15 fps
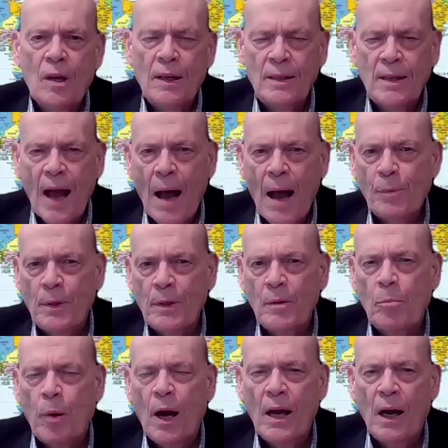adopted
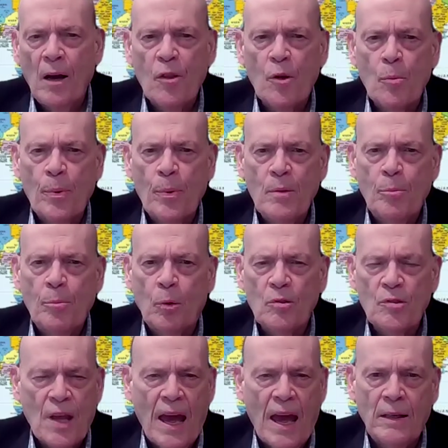by other
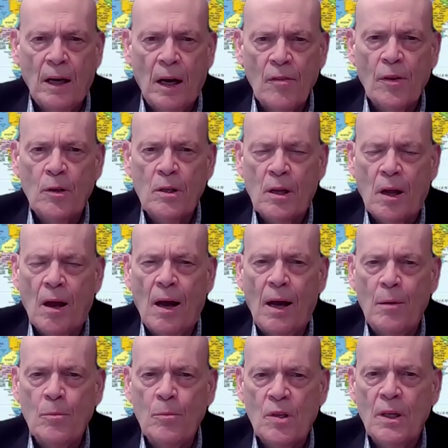peoples at other
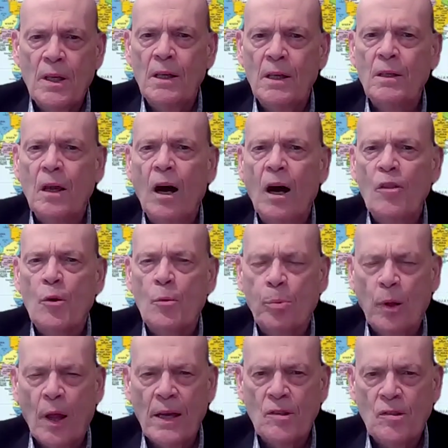times in other
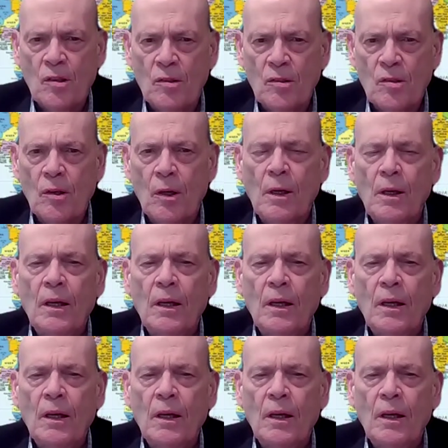places,